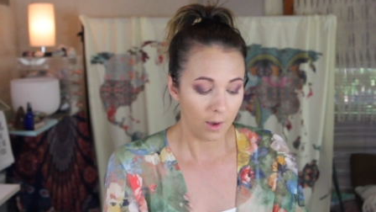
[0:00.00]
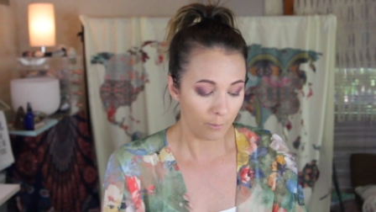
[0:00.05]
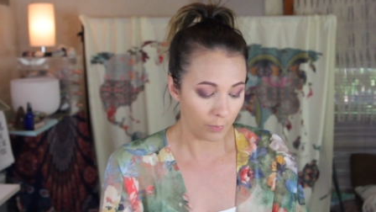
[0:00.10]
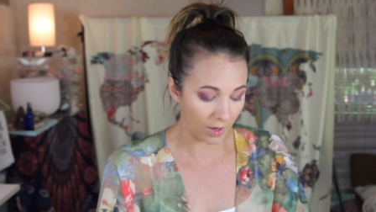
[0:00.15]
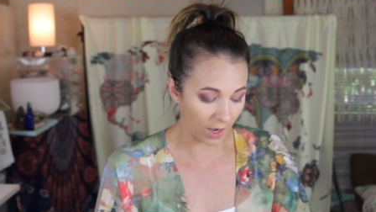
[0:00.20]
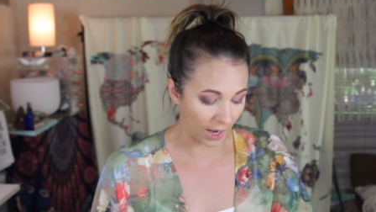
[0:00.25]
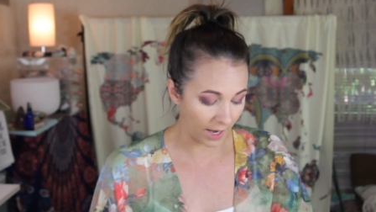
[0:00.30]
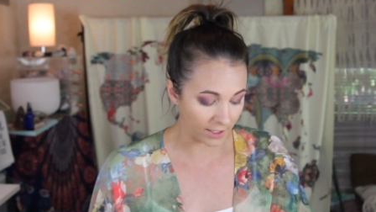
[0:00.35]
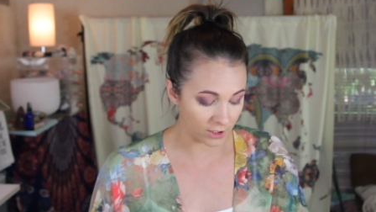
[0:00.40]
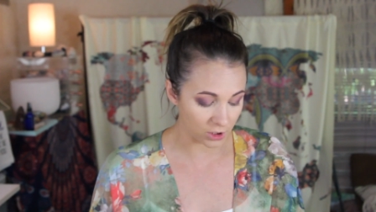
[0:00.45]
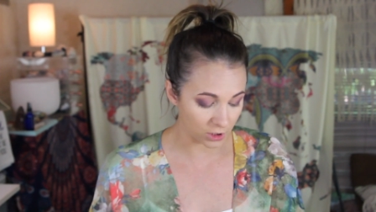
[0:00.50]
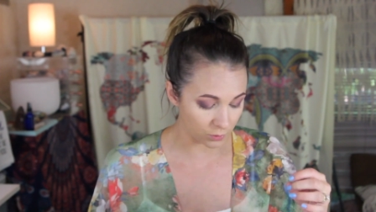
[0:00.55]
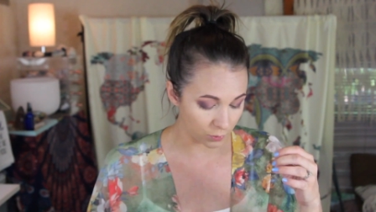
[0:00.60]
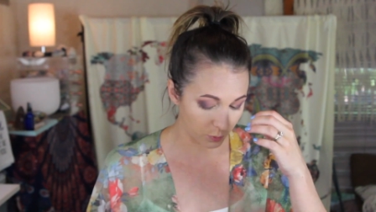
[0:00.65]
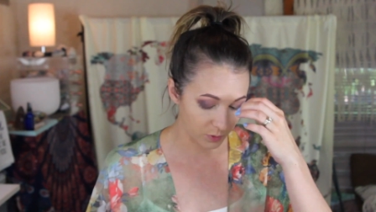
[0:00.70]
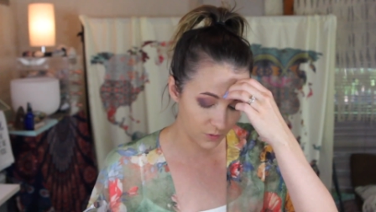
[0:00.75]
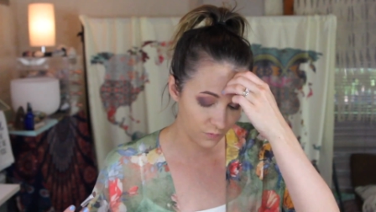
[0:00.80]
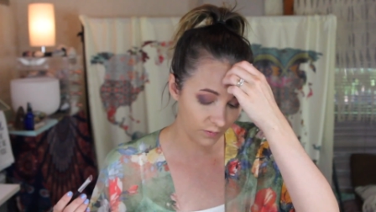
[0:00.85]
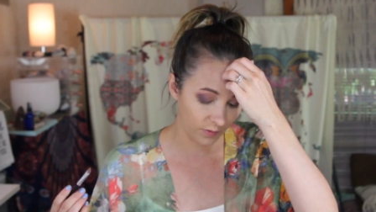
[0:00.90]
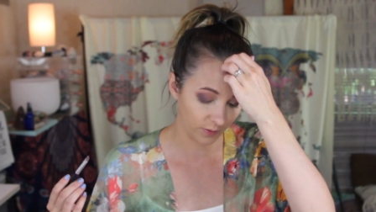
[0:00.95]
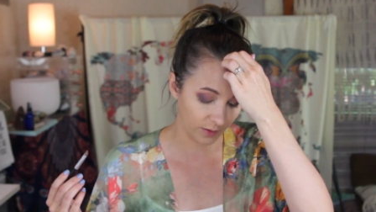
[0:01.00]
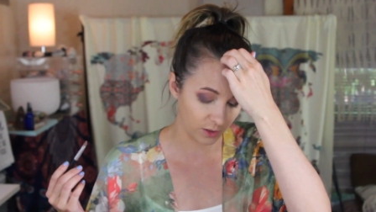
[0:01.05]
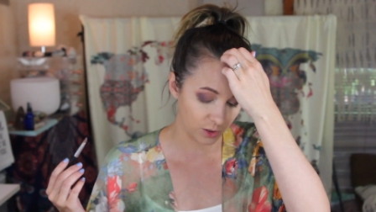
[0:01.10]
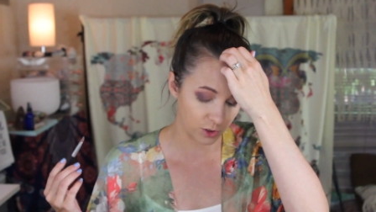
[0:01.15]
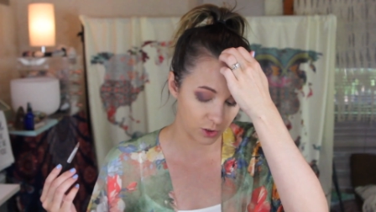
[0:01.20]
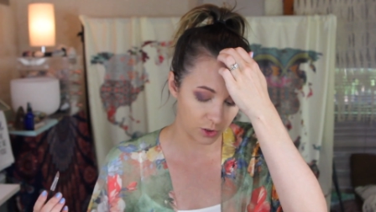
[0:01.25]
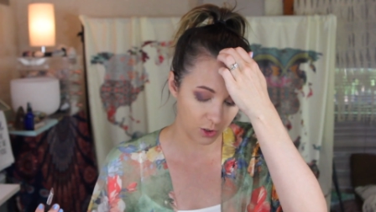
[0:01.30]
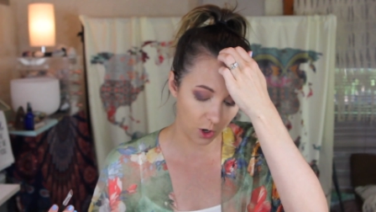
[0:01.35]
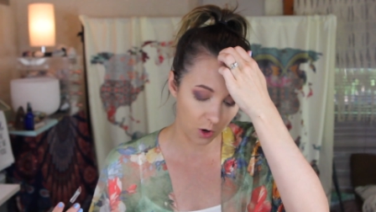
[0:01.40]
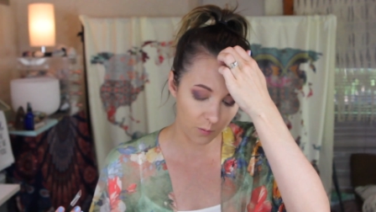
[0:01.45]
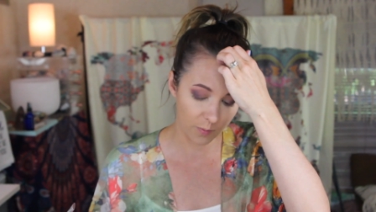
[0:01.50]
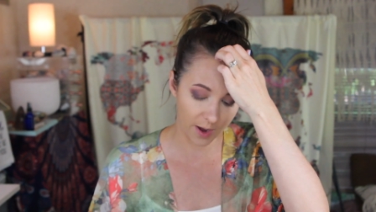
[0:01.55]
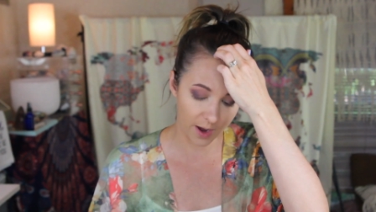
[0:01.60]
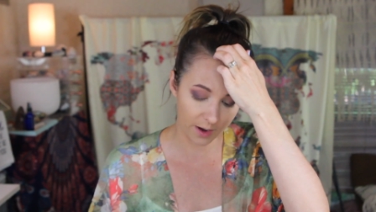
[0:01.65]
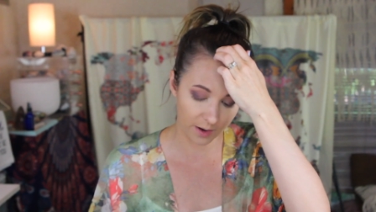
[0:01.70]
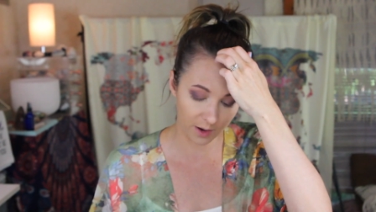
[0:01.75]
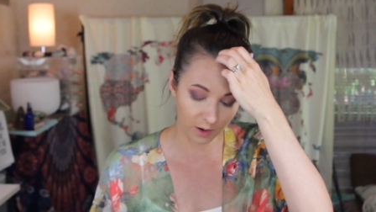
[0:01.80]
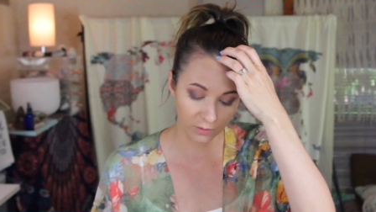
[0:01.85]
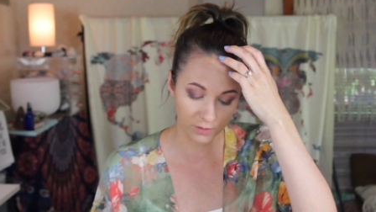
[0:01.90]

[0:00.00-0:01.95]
but I just was feeling so bad.